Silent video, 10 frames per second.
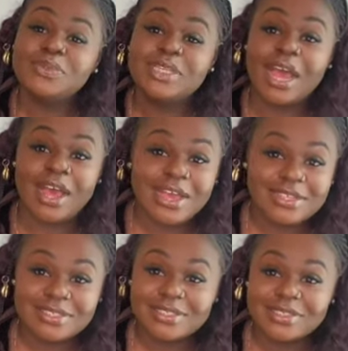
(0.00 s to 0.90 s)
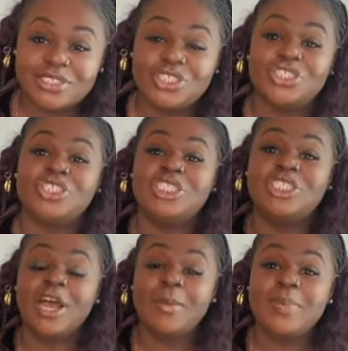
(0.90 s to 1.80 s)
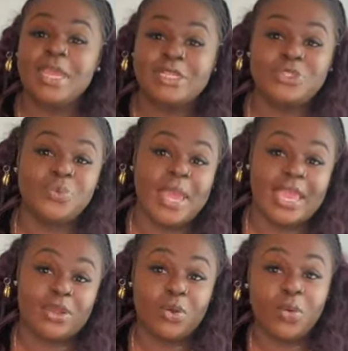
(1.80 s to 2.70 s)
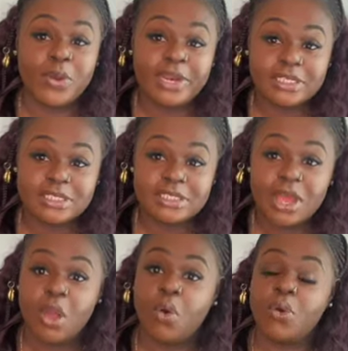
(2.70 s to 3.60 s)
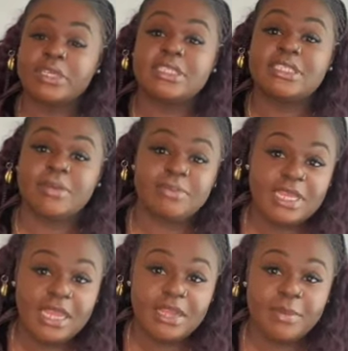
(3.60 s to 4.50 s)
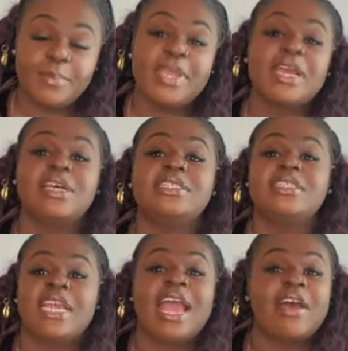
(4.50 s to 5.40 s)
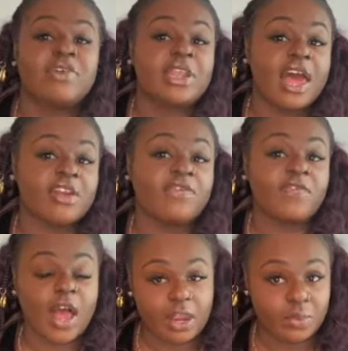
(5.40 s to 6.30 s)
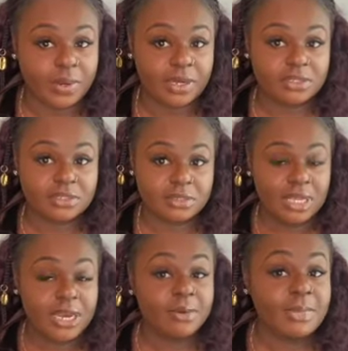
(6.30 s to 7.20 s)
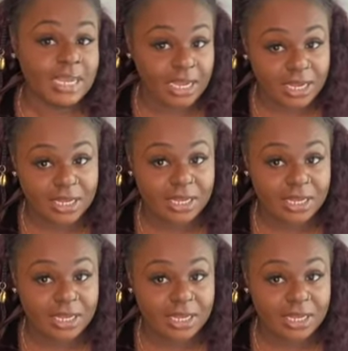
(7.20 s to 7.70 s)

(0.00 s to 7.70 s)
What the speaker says: not just jump into a course or something because they have a lot of followers. Hear me.